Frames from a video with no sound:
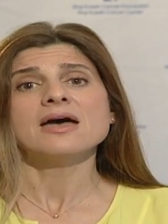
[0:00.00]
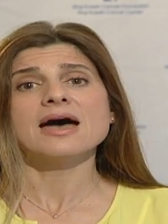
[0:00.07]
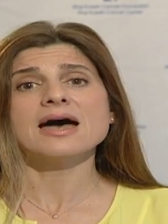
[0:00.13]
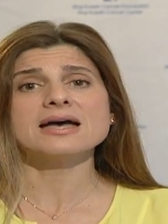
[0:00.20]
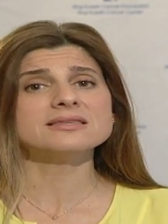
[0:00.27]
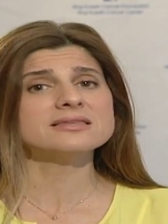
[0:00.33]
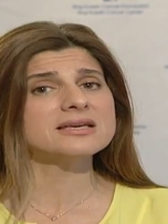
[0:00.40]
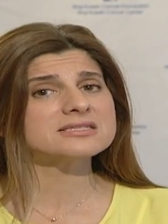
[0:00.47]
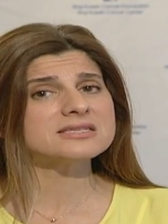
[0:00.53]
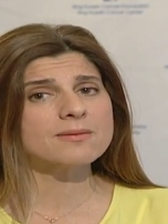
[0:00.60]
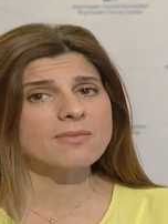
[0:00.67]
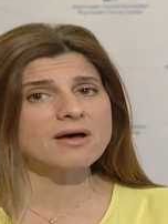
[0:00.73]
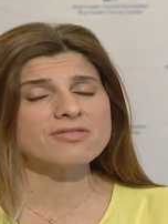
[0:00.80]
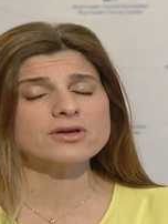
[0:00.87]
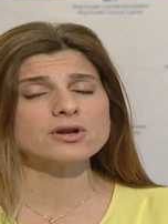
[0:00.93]
and as a
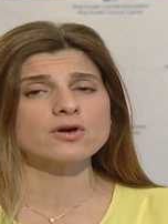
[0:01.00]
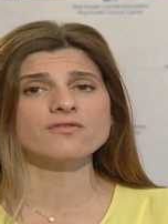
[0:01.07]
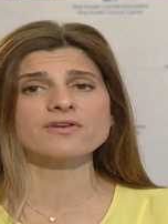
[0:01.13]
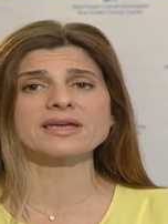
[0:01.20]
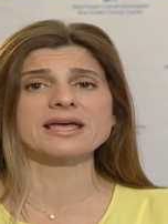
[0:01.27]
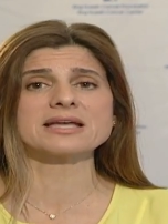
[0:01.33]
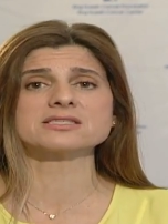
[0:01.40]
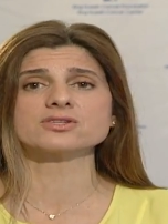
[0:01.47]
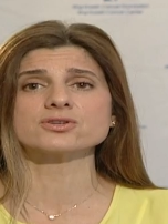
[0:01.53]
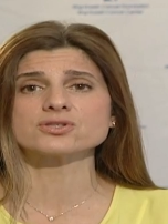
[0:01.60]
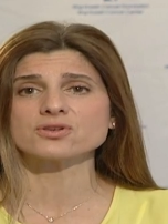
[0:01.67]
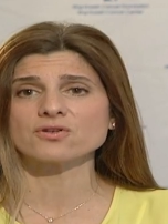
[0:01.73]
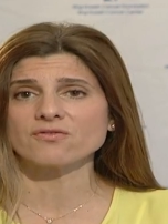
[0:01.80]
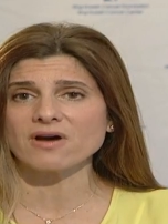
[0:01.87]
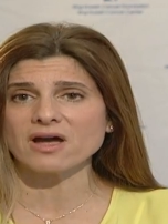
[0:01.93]
mother of a cancer
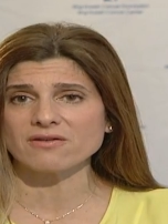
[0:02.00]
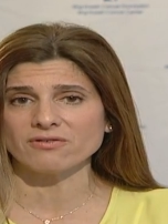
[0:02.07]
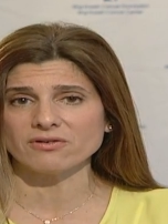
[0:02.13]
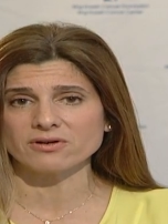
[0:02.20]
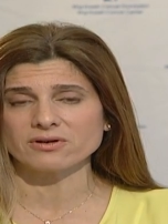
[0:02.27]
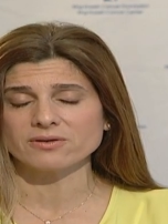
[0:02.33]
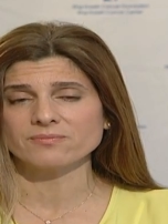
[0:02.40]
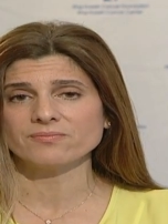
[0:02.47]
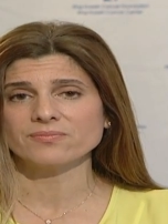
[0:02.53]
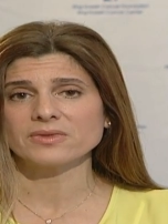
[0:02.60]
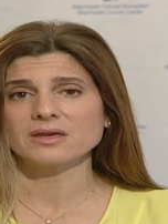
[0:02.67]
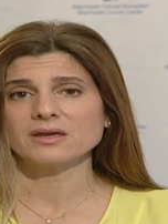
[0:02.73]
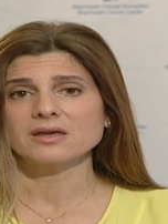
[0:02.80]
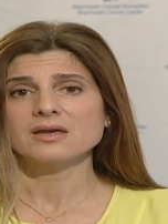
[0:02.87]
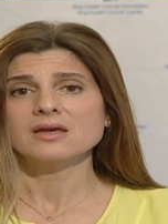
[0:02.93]
survivor.
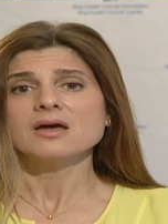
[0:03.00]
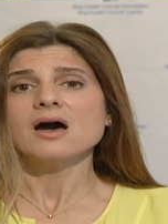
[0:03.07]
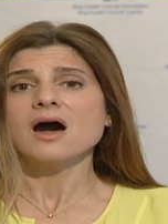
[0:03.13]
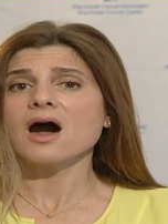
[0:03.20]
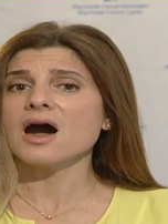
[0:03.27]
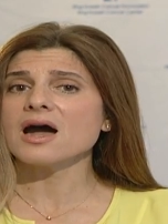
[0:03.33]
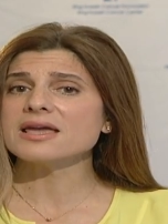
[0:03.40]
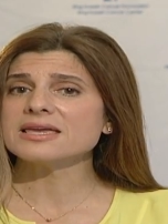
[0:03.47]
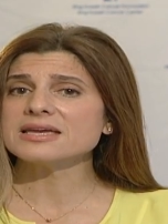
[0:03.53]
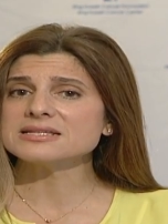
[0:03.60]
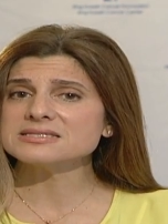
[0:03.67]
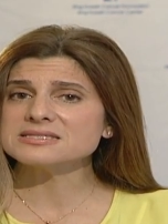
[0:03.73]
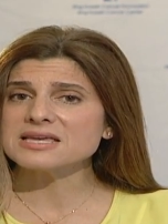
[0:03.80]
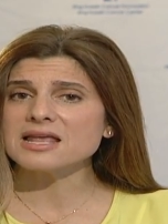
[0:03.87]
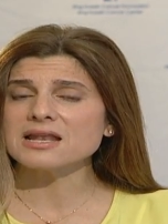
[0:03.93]
I
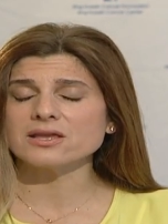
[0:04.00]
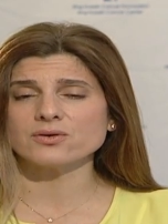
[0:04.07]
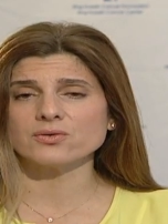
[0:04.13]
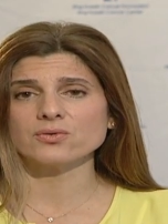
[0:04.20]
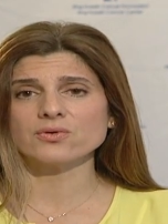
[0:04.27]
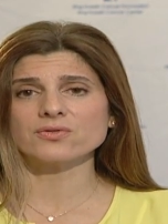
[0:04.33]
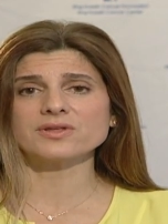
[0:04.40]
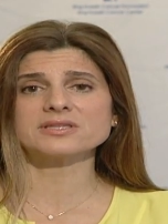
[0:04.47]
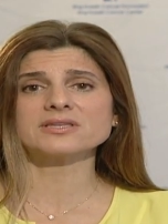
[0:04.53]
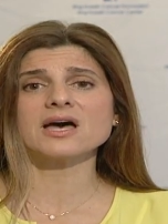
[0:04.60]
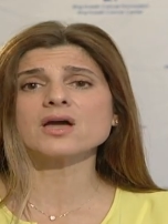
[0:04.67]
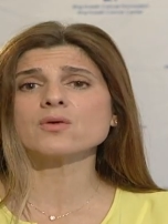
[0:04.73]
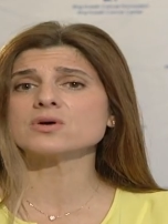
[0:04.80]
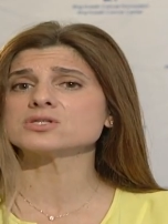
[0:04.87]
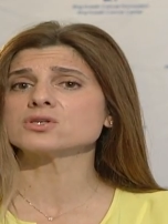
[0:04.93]
can tell you that
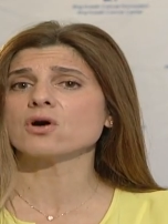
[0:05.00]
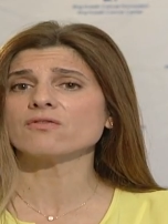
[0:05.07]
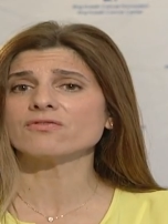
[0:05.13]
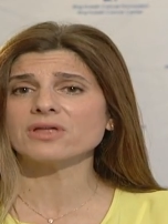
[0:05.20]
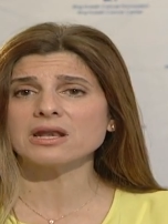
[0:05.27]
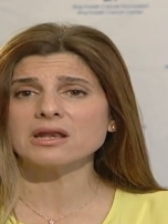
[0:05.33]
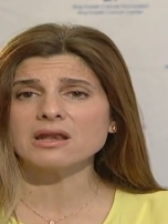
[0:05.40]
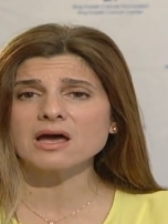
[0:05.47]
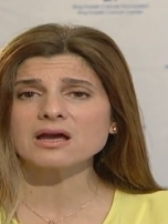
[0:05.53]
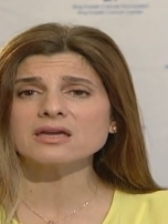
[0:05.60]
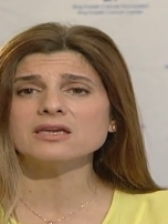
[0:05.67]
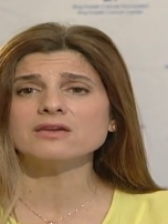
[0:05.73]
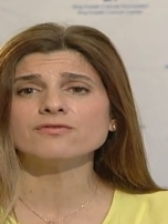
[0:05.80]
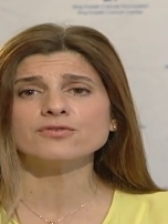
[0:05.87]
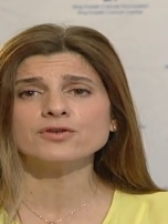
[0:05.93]
I was of the
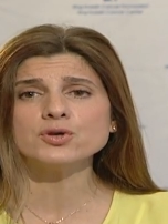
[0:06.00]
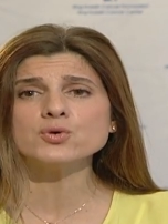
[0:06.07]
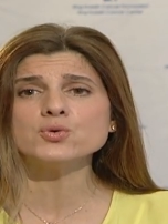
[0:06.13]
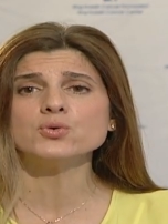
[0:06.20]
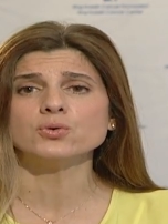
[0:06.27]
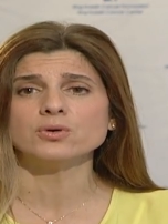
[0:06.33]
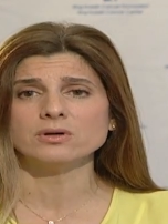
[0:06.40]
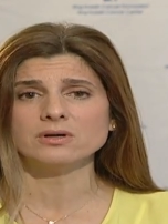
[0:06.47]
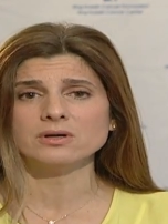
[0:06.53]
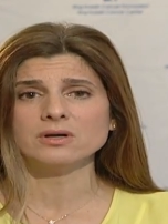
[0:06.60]
lucky few